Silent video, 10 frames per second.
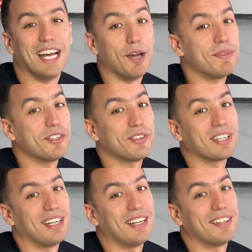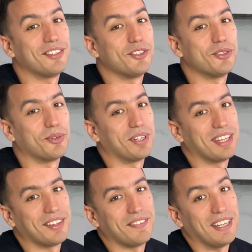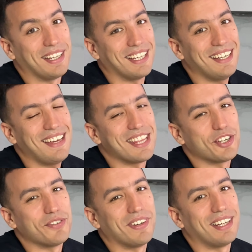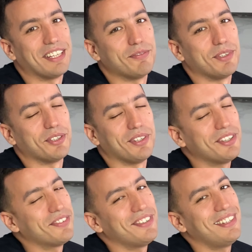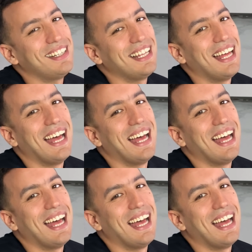hope that you guys enjoyed this video and that you found it most useful.